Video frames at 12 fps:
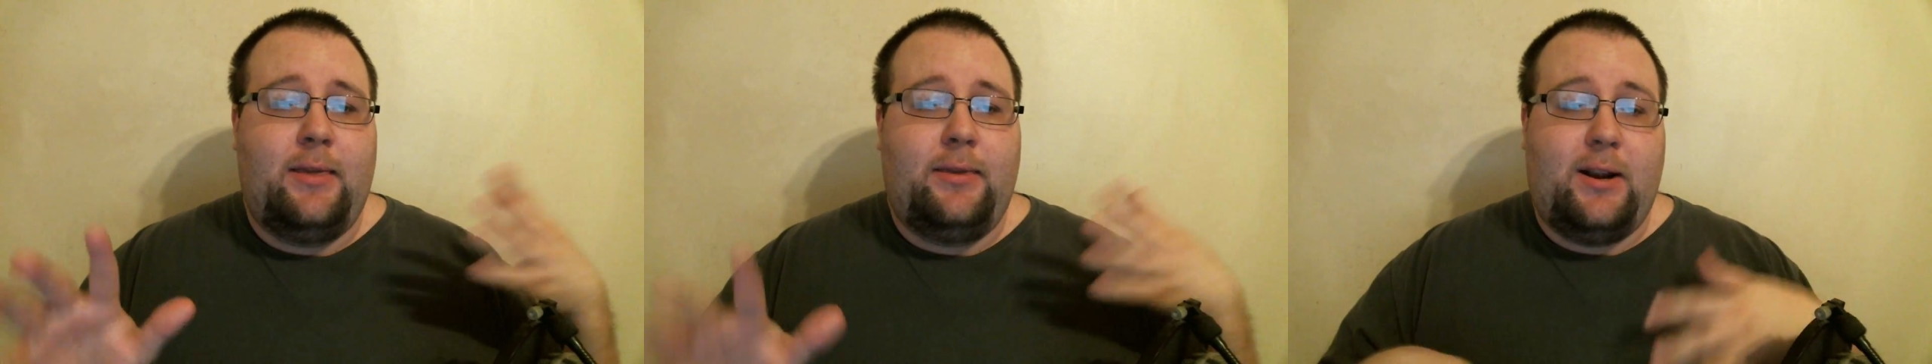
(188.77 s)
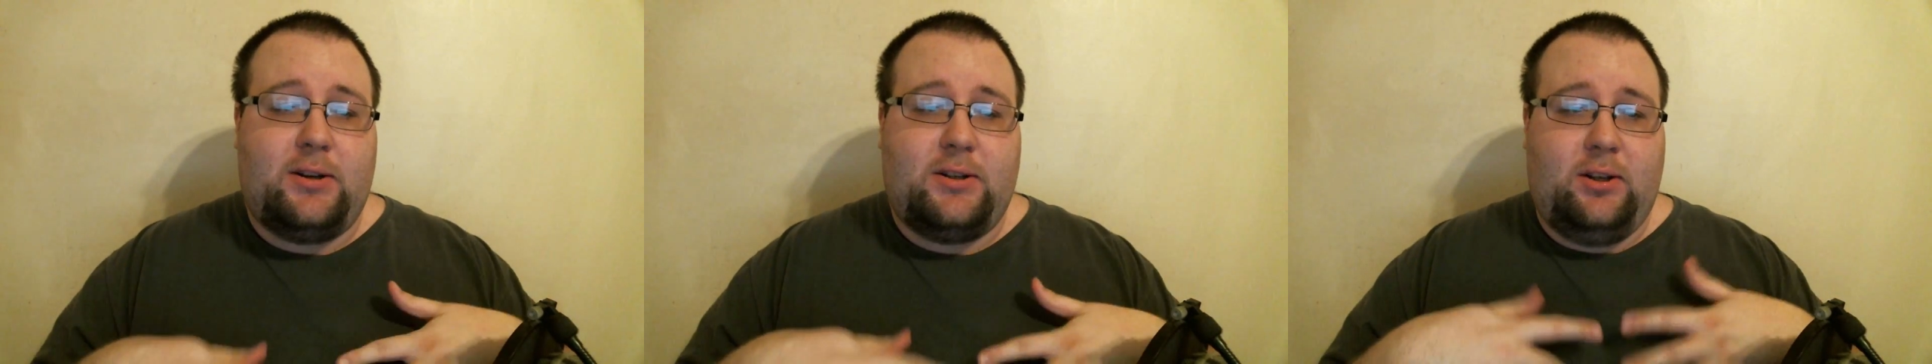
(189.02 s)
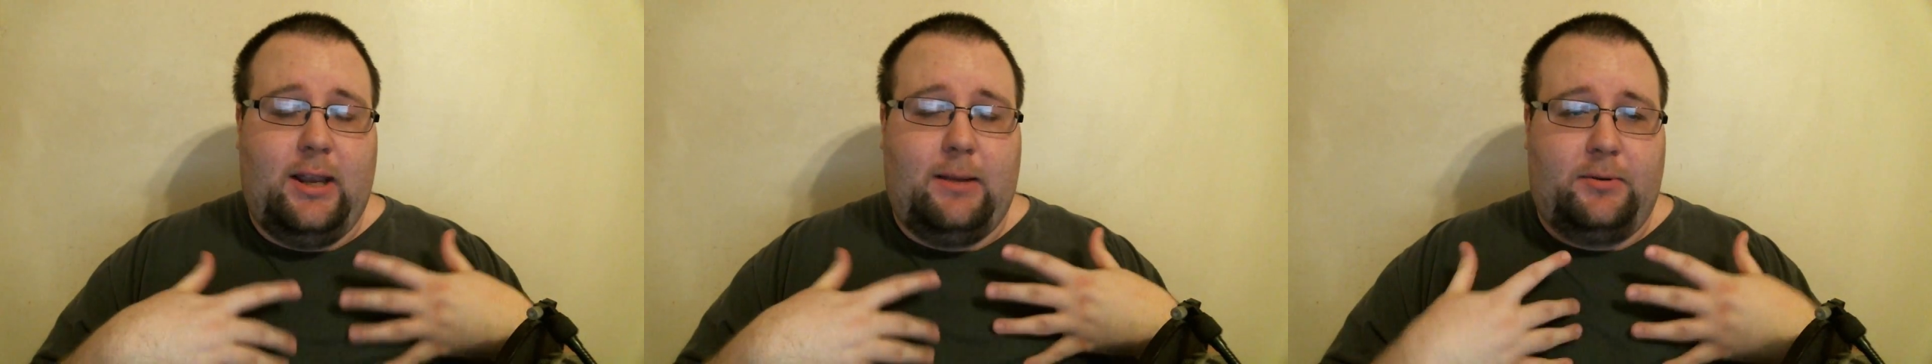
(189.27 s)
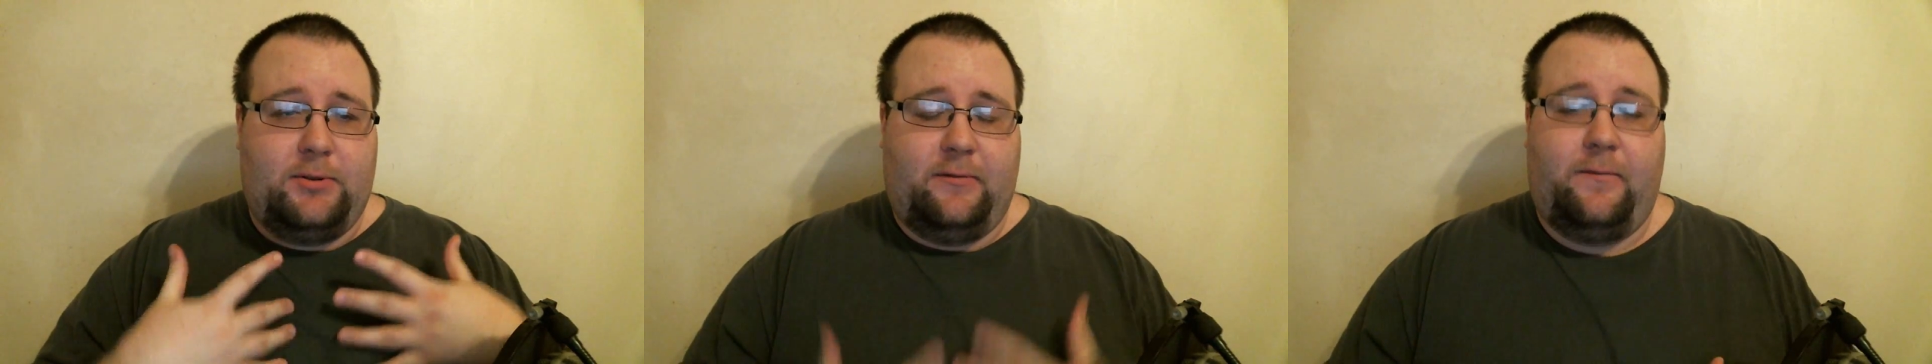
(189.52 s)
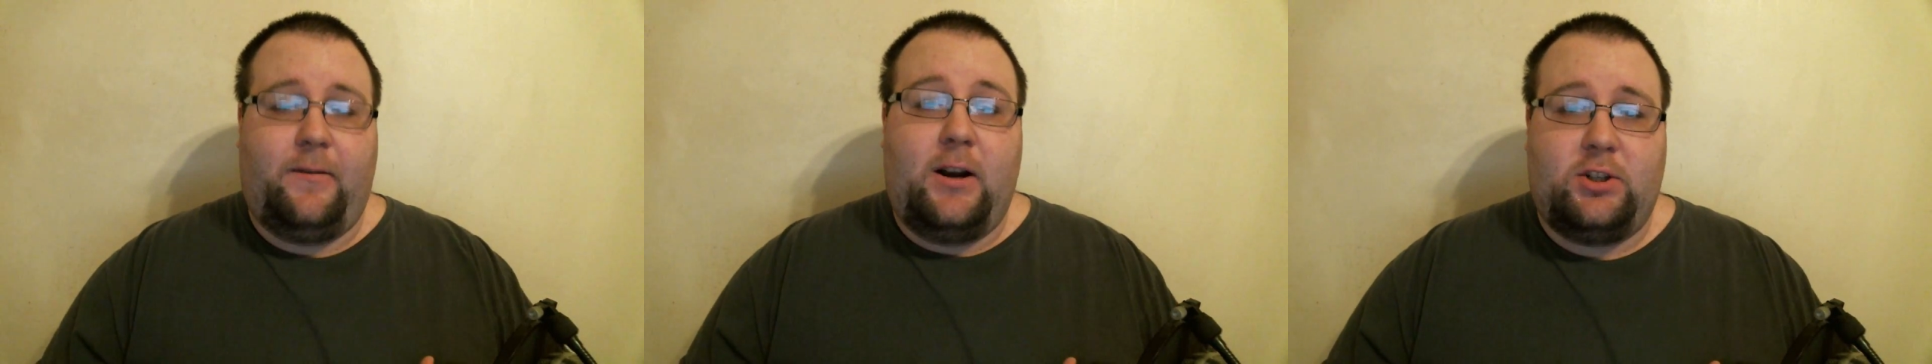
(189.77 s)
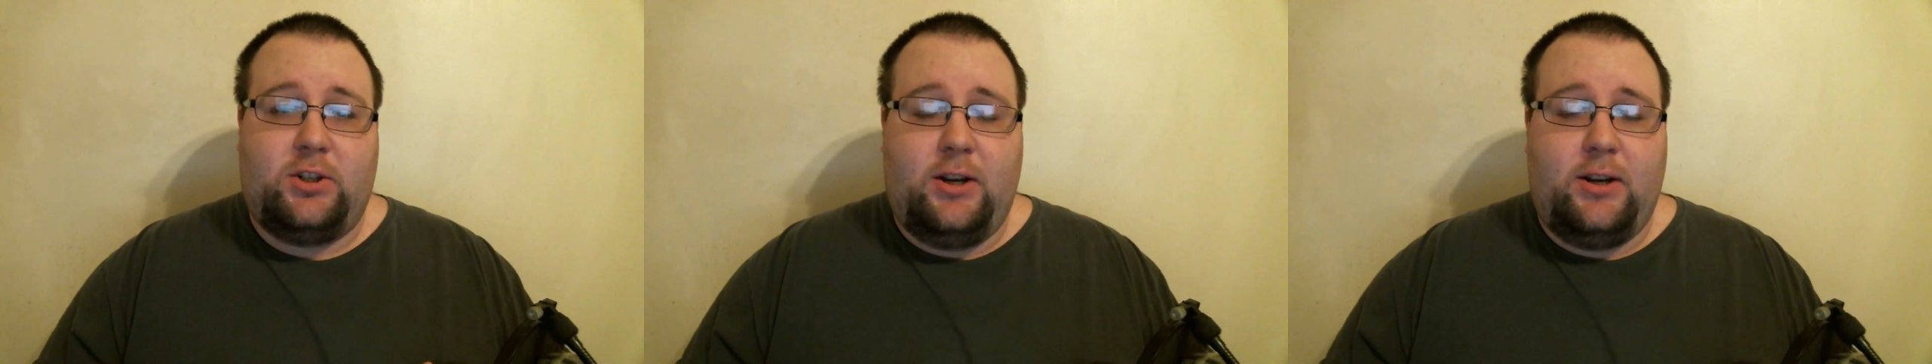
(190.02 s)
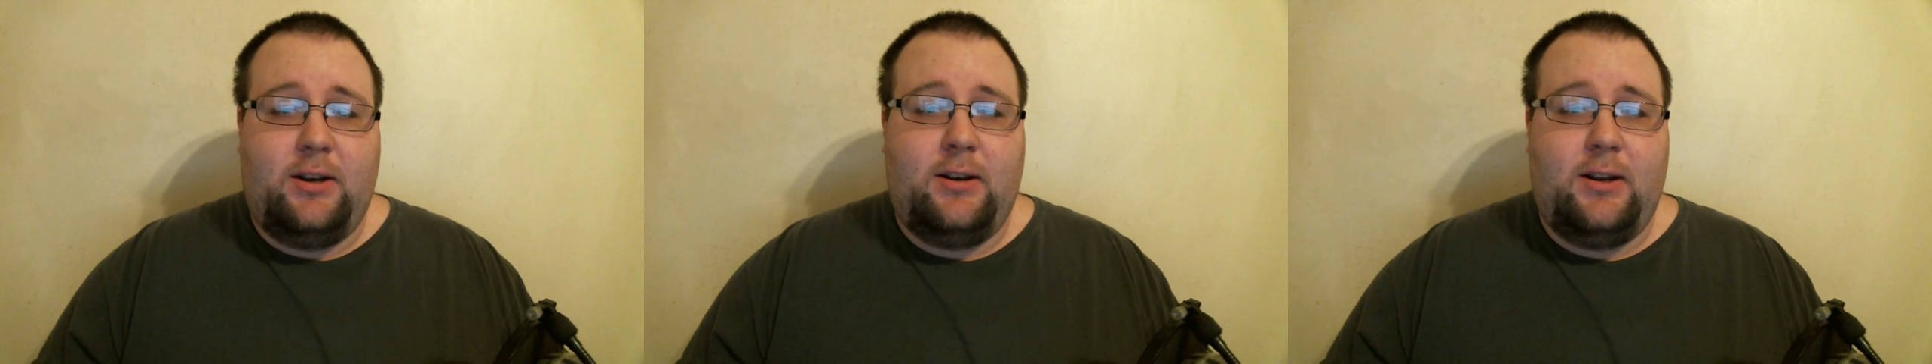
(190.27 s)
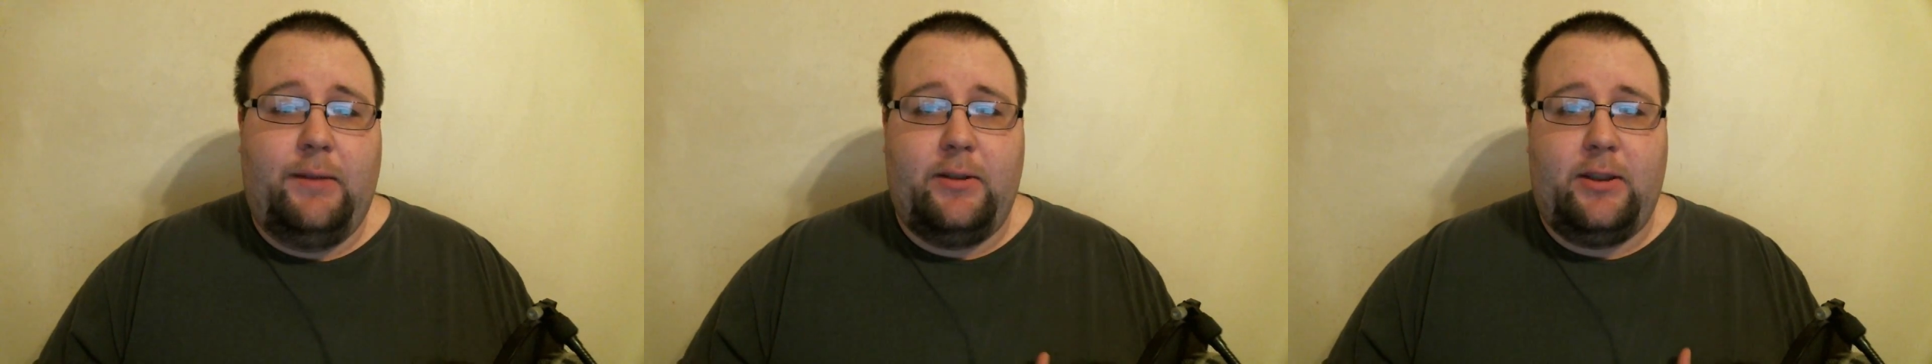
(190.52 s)
they're still able to function
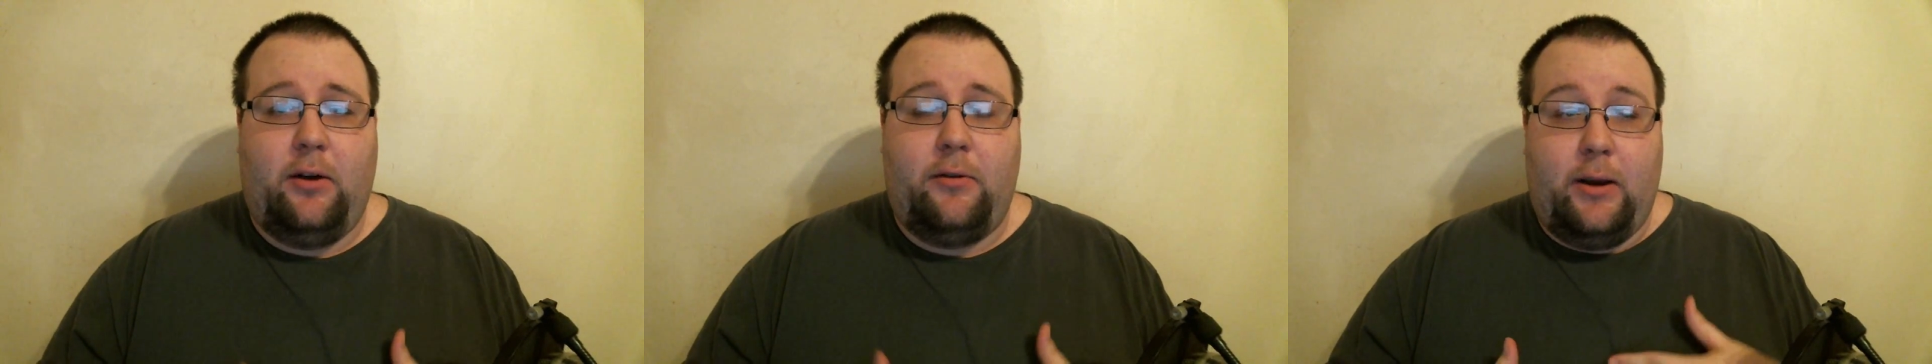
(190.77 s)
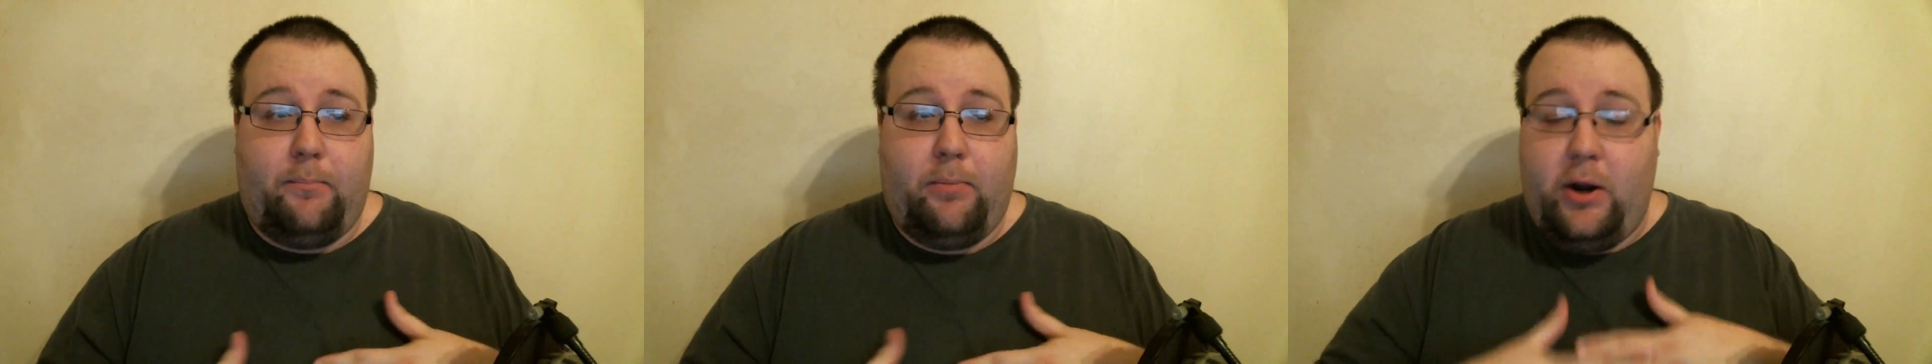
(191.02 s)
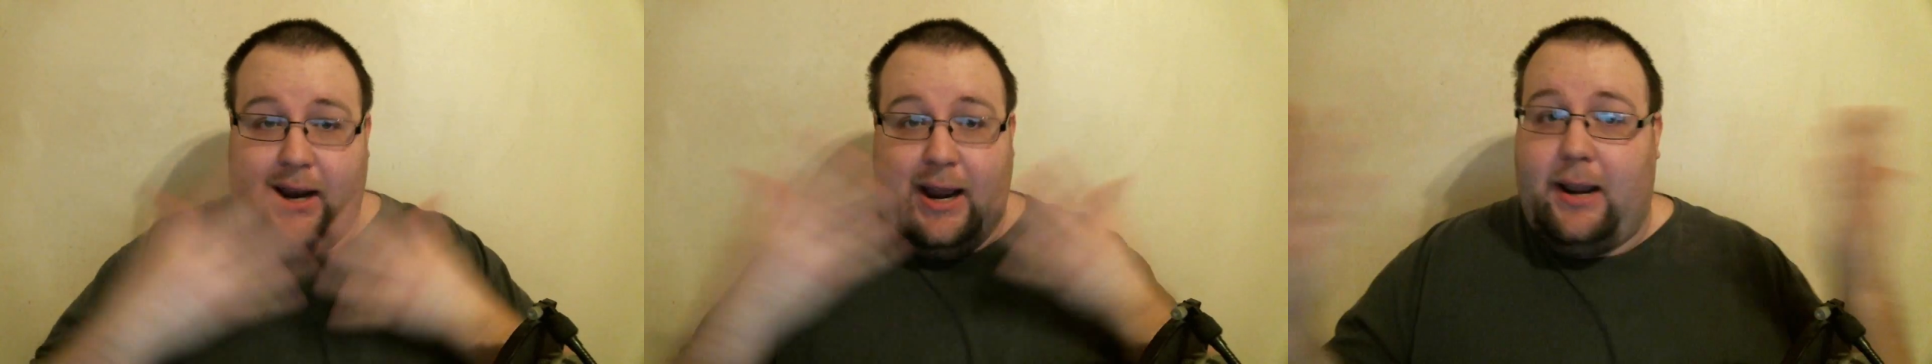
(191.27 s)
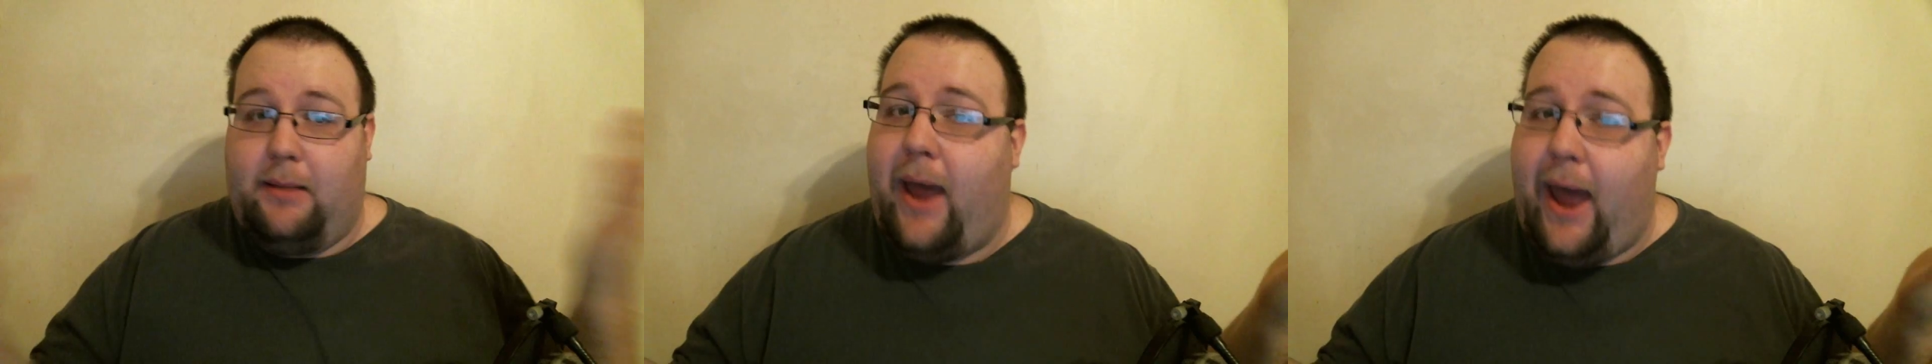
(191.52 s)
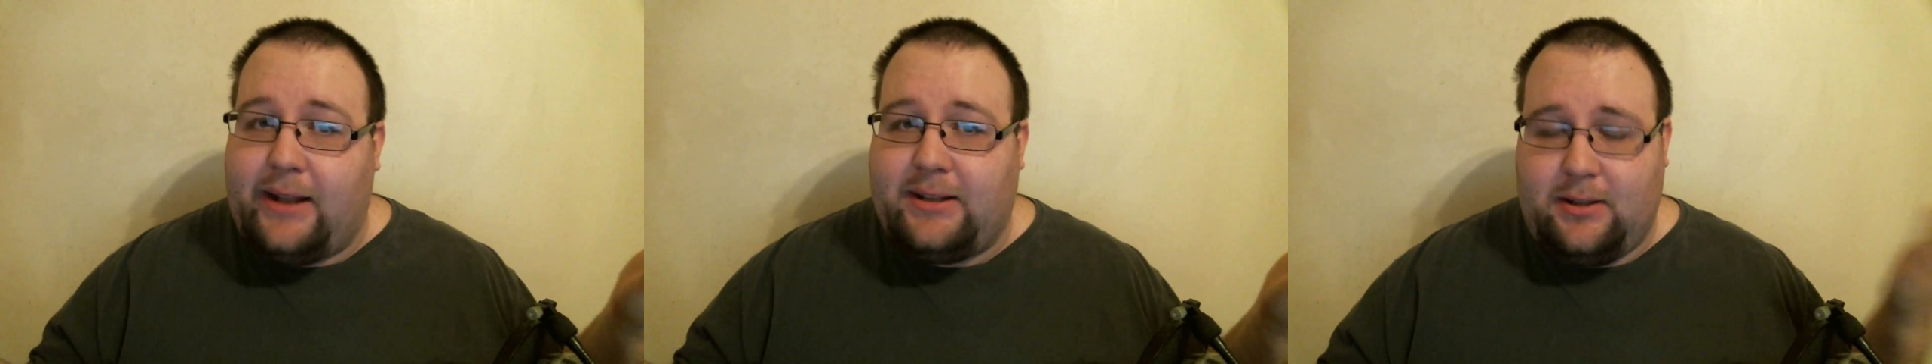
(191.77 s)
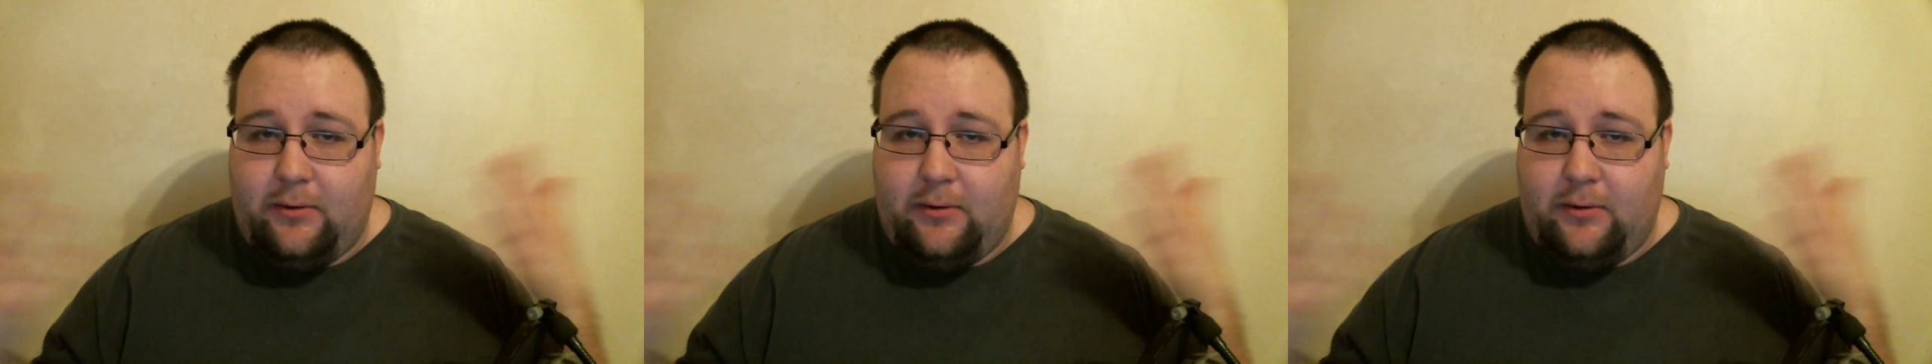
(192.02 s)
even though they're putting on a mask.